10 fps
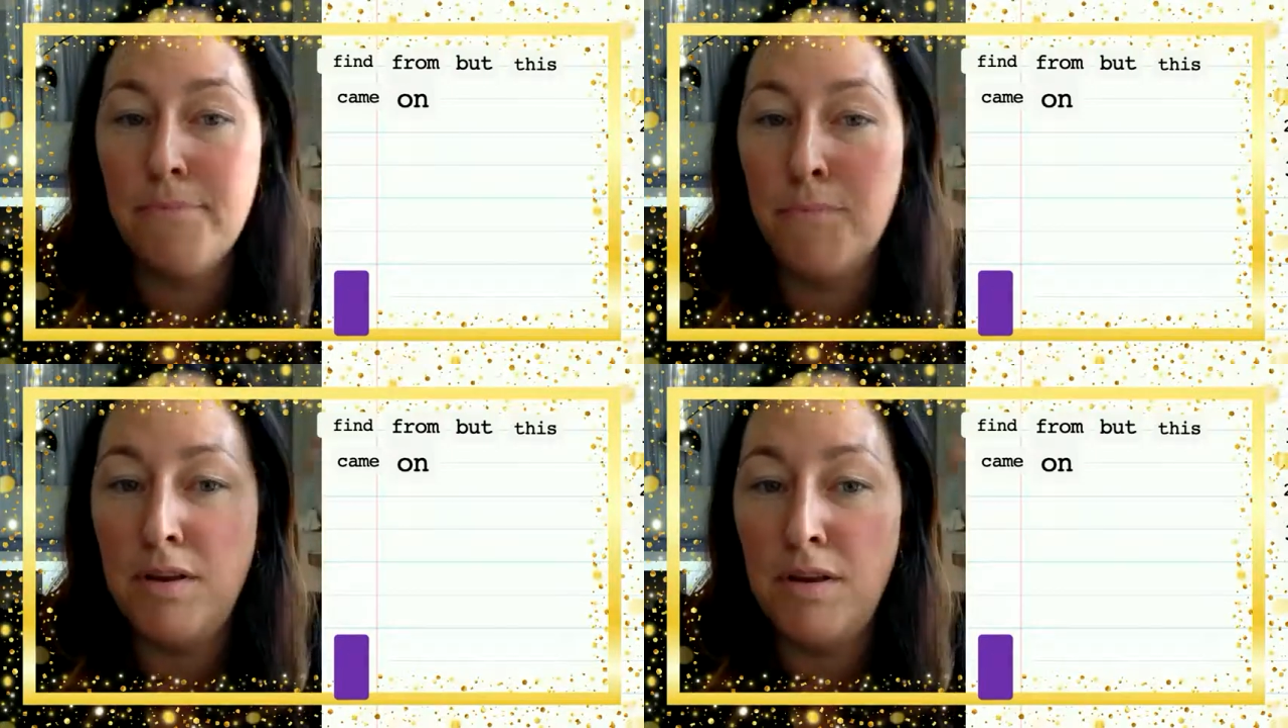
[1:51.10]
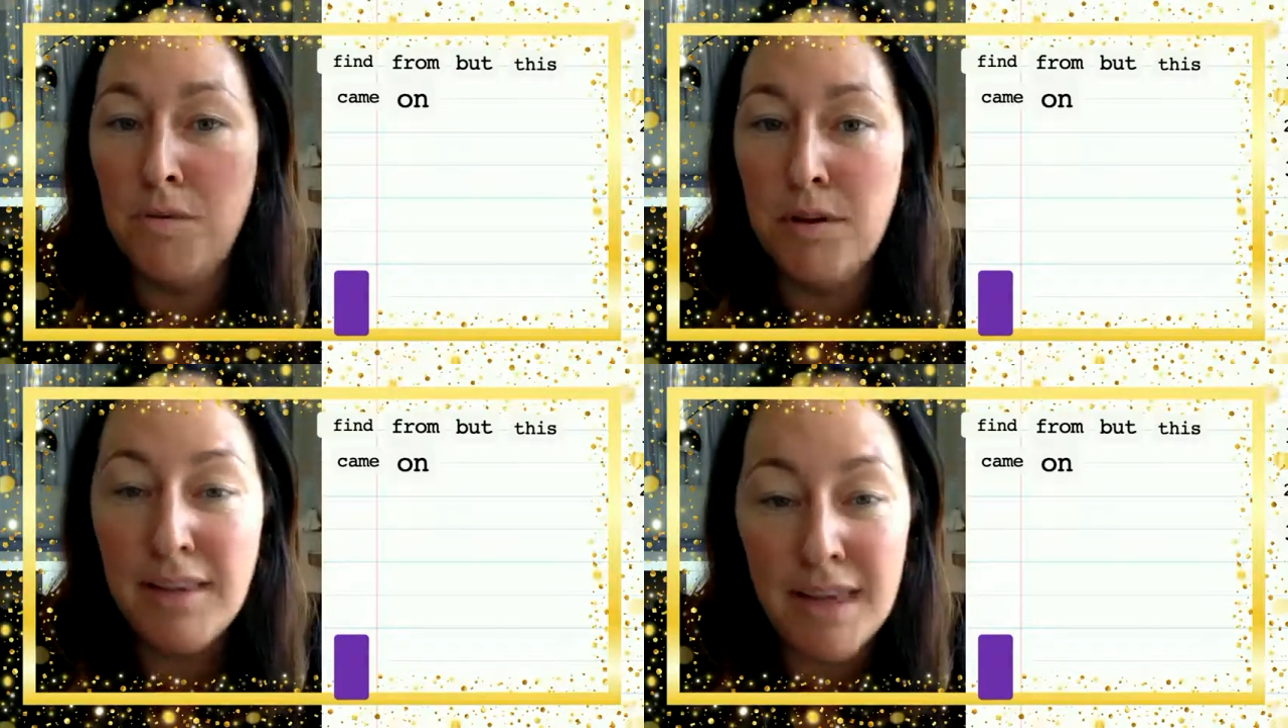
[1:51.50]
We know
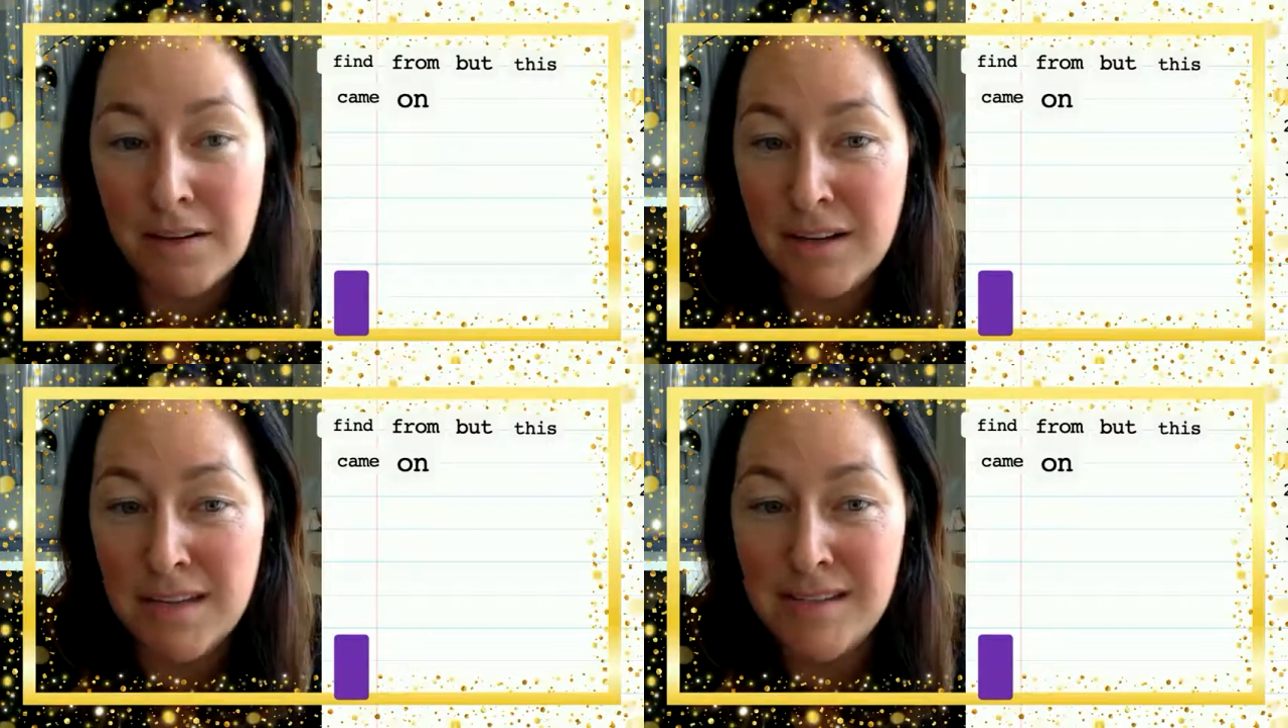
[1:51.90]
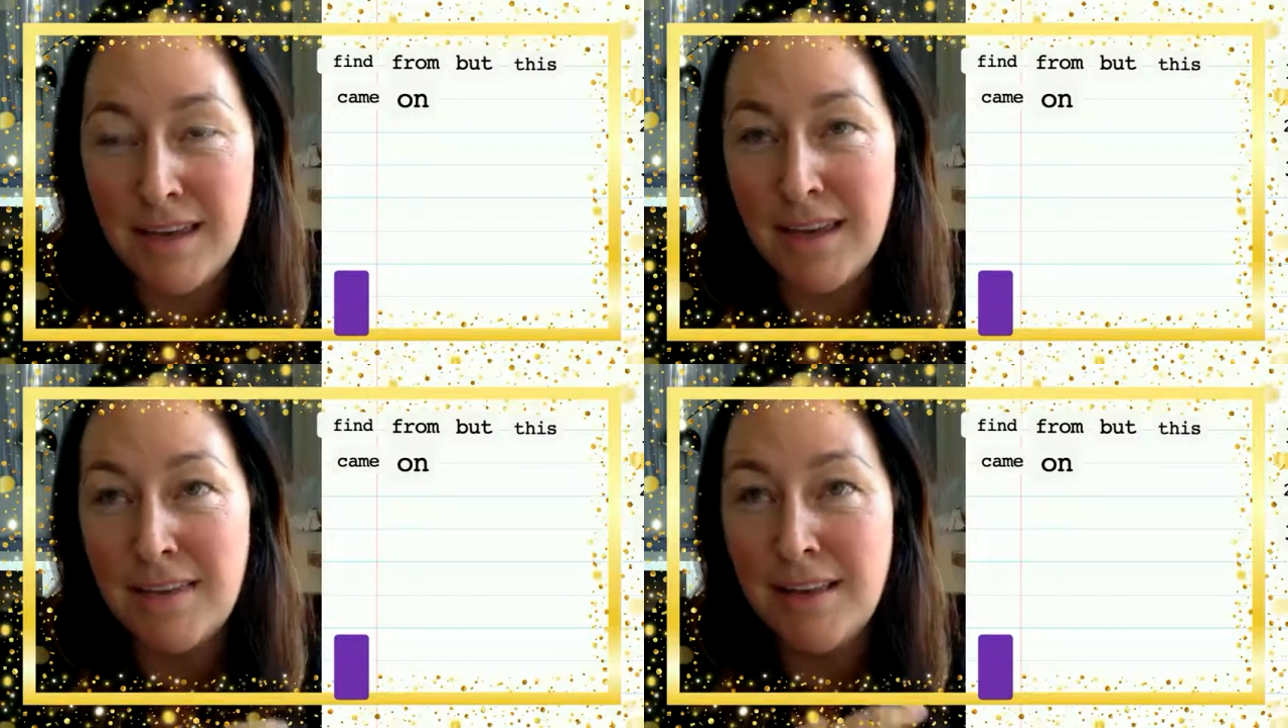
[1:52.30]
what a letter is,
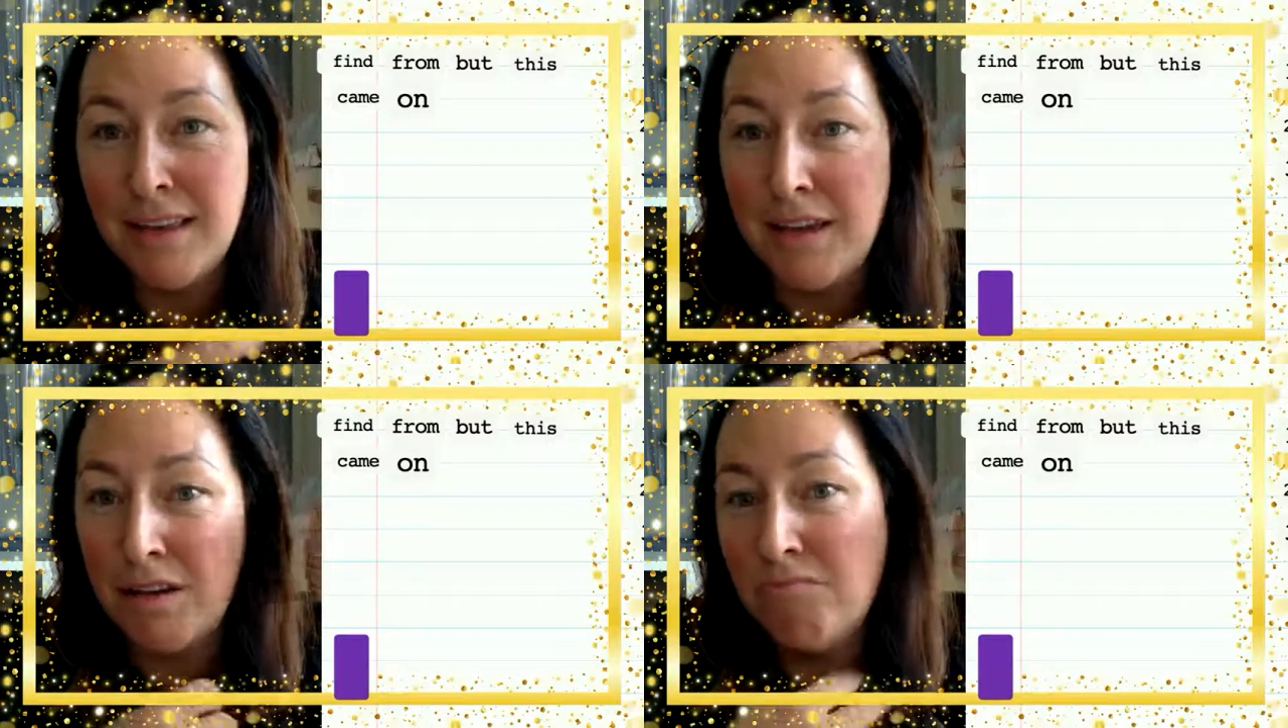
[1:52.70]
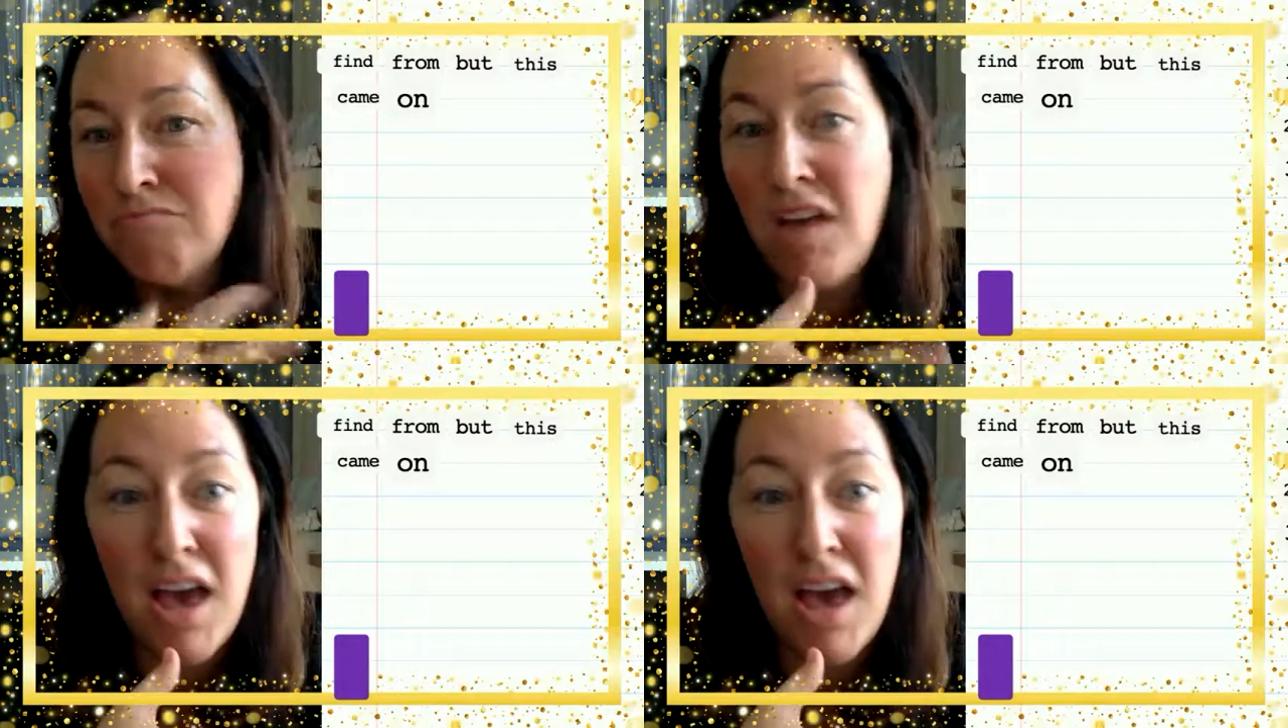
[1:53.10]
like the letter